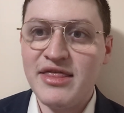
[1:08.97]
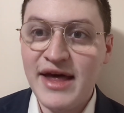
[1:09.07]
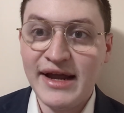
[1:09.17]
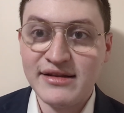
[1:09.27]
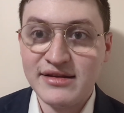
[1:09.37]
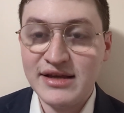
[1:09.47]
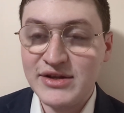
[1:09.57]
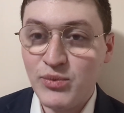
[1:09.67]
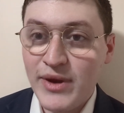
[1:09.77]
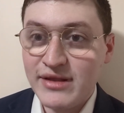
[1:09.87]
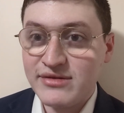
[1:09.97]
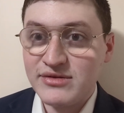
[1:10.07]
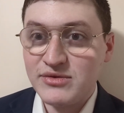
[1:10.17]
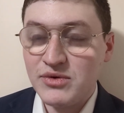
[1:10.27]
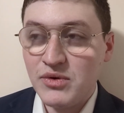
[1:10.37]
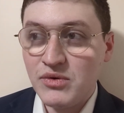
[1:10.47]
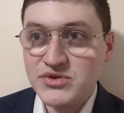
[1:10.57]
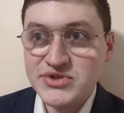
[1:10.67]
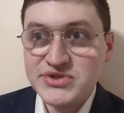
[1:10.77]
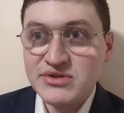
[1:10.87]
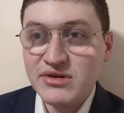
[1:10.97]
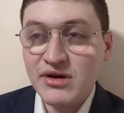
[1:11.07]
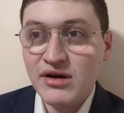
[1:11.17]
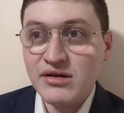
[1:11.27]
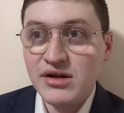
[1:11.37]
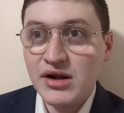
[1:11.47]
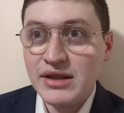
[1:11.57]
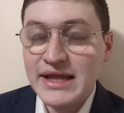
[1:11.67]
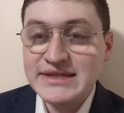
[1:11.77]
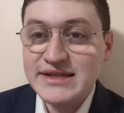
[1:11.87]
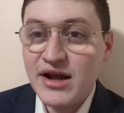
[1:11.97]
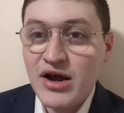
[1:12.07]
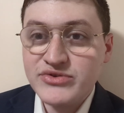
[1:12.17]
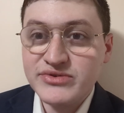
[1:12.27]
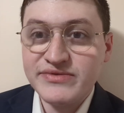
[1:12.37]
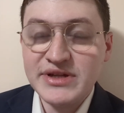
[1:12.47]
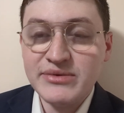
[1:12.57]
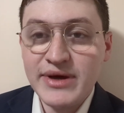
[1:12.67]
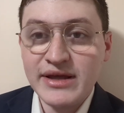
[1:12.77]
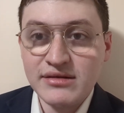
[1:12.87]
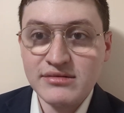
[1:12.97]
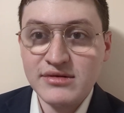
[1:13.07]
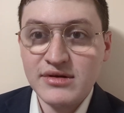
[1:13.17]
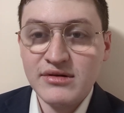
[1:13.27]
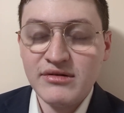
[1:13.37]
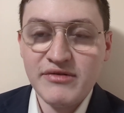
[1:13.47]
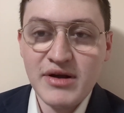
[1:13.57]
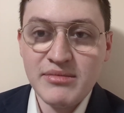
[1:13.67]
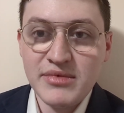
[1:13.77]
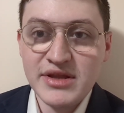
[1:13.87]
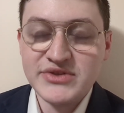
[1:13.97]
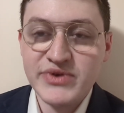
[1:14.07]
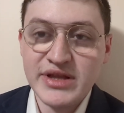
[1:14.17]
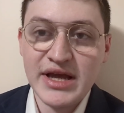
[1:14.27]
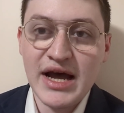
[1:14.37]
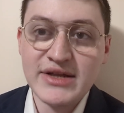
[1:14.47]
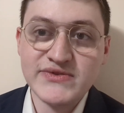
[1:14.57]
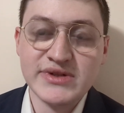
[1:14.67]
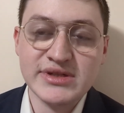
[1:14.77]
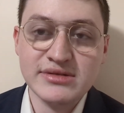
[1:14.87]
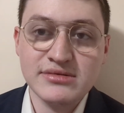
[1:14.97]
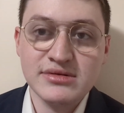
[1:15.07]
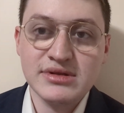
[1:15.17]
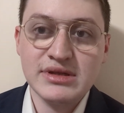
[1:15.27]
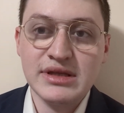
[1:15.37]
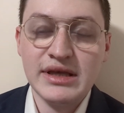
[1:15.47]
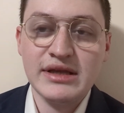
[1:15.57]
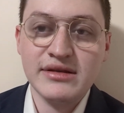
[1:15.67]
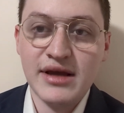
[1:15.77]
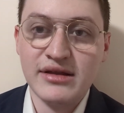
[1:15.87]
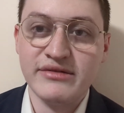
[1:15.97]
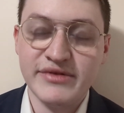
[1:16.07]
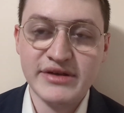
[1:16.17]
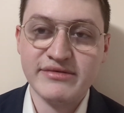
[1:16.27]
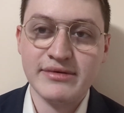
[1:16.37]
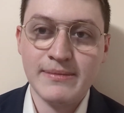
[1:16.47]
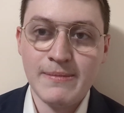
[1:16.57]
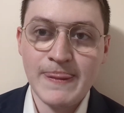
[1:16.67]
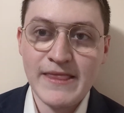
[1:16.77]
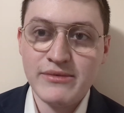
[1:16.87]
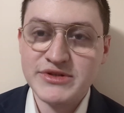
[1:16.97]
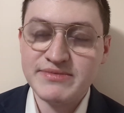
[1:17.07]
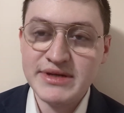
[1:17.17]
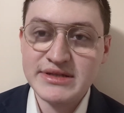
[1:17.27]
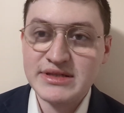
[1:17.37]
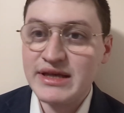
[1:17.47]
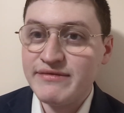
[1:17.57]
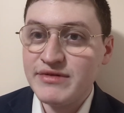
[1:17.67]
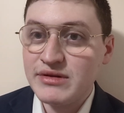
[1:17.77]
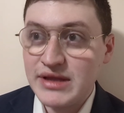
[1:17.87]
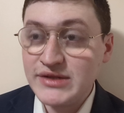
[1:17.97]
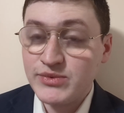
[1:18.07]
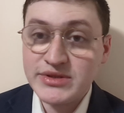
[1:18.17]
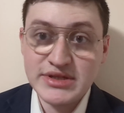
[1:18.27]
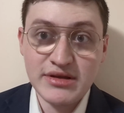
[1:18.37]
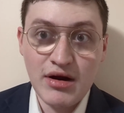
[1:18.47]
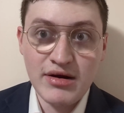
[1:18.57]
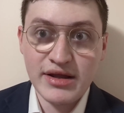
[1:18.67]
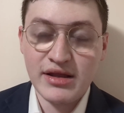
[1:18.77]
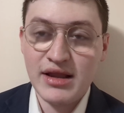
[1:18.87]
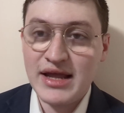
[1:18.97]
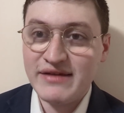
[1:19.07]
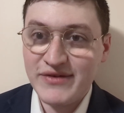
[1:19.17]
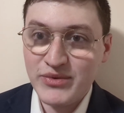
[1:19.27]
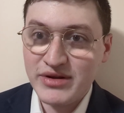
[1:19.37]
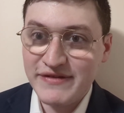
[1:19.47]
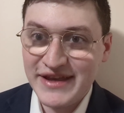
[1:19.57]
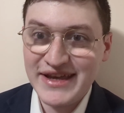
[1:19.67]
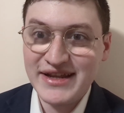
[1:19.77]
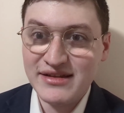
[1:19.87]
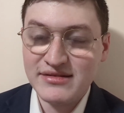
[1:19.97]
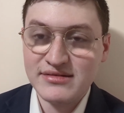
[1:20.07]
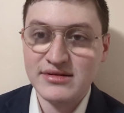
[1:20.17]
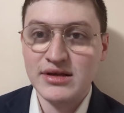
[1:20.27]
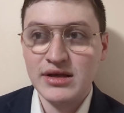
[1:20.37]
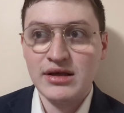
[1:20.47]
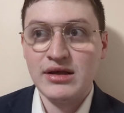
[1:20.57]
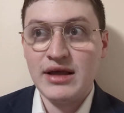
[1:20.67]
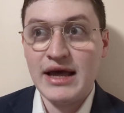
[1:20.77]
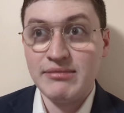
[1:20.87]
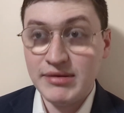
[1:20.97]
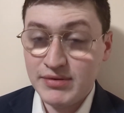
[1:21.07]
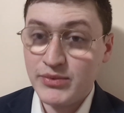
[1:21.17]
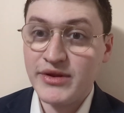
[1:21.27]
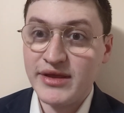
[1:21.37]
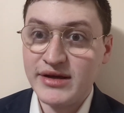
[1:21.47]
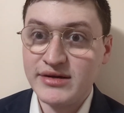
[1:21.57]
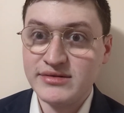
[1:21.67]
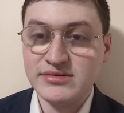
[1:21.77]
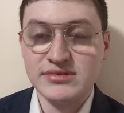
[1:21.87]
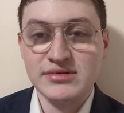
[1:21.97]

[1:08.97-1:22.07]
that it went just less than 100 feet away from the Israeli consulate in Tel Aviv, which means if it, that was the target and if it would have hit it and people were there,